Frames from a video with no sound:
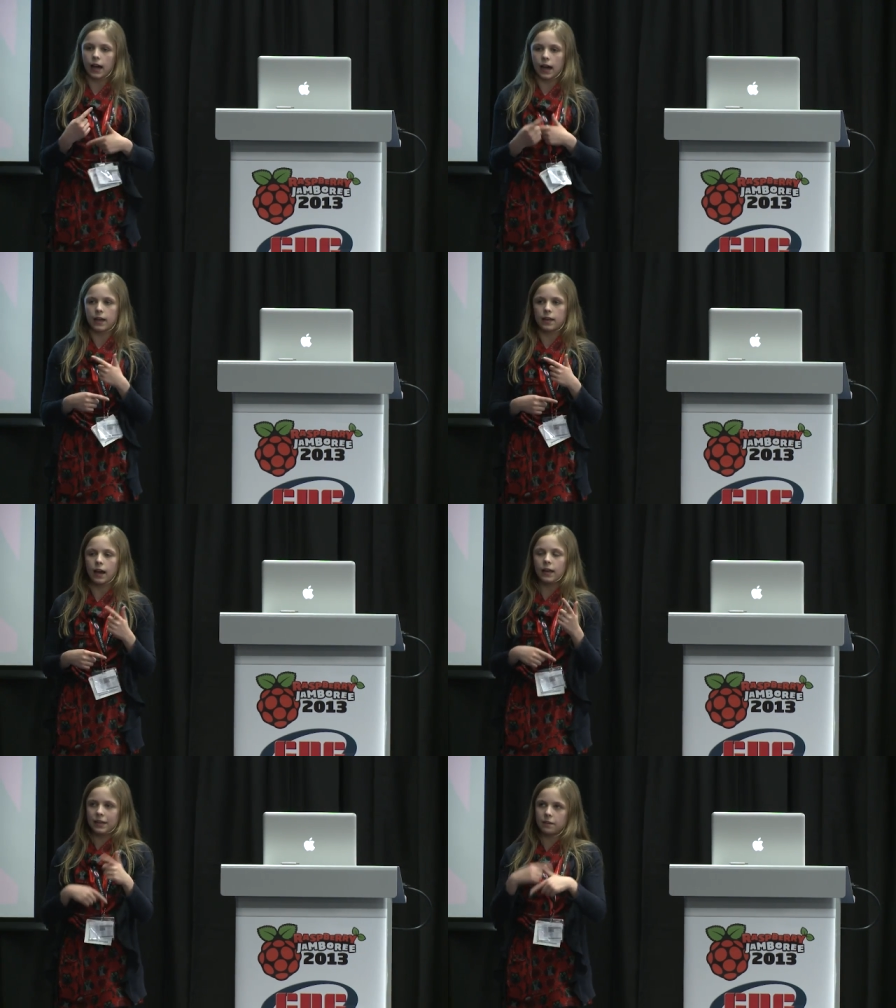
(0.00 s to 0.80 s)
I,
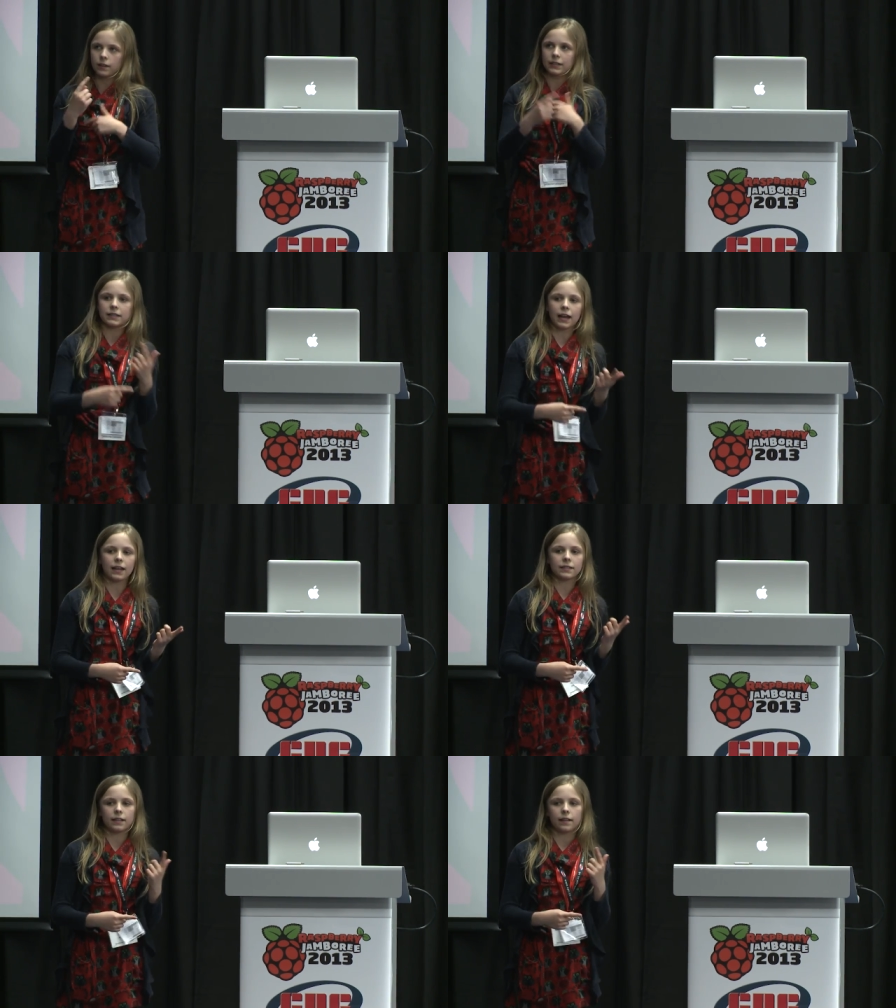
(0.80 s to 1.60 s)
he'd write a
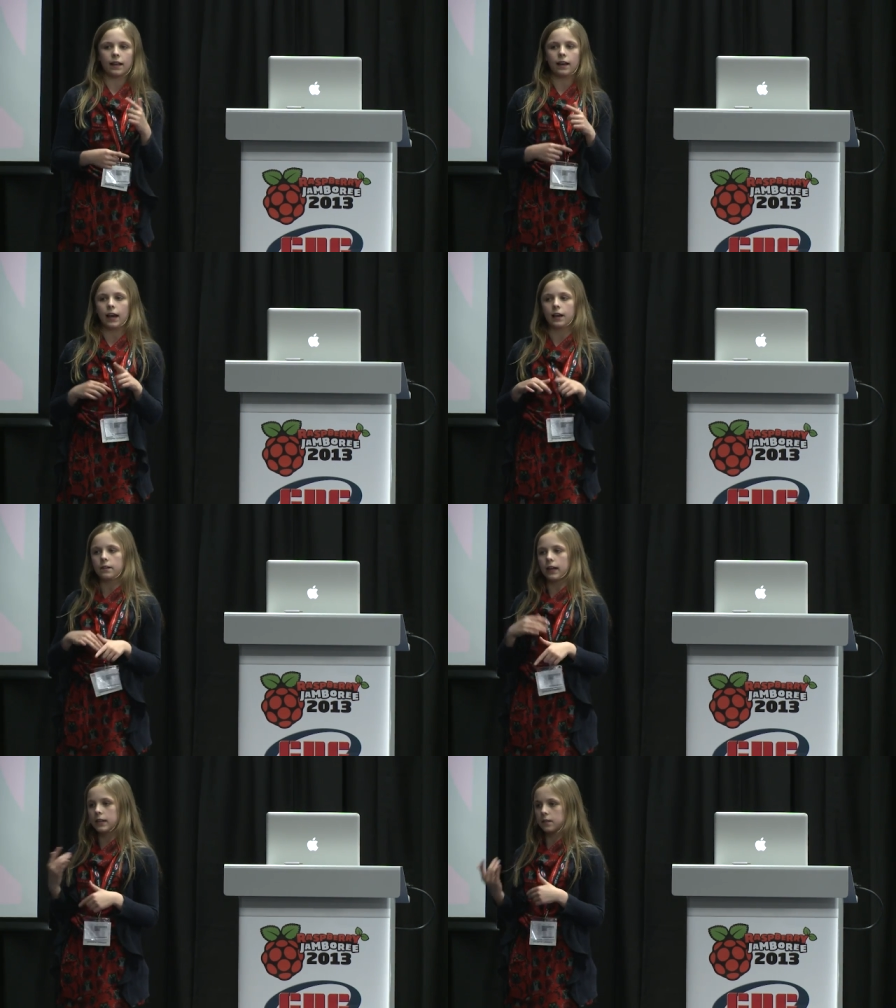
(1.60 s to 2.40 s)
test and then
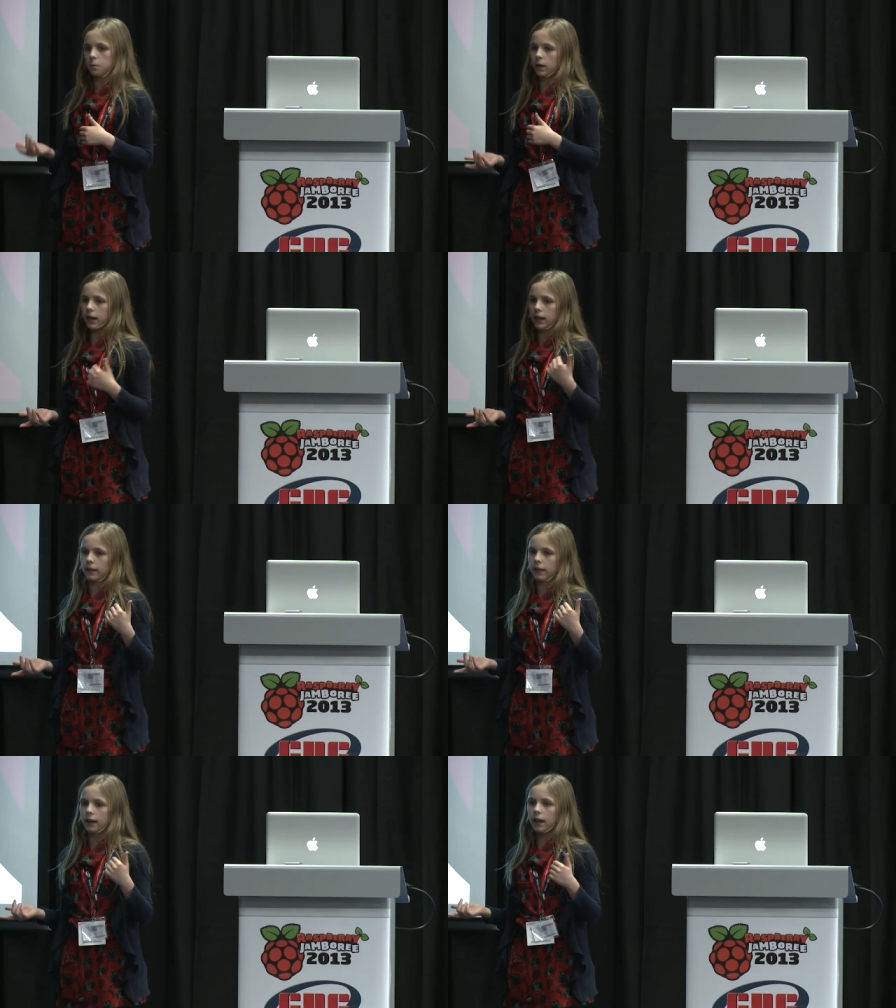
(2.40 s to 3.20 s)
I'd get it to work
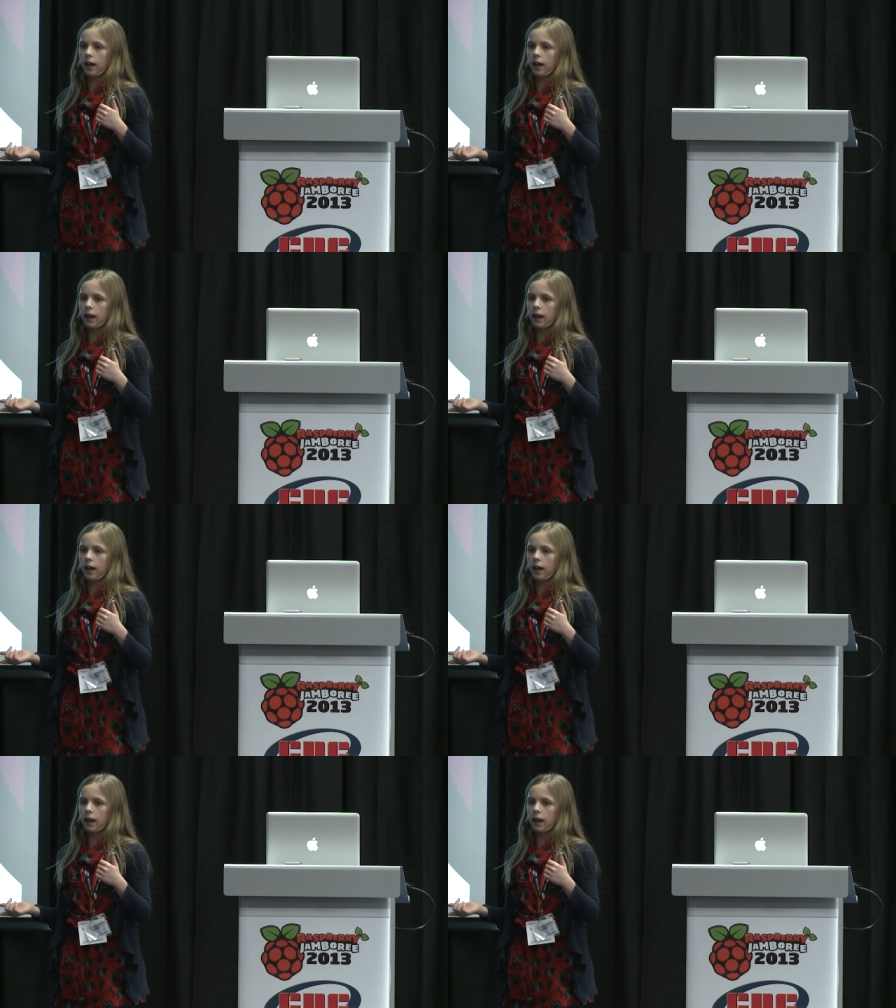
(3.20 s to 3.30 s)
and then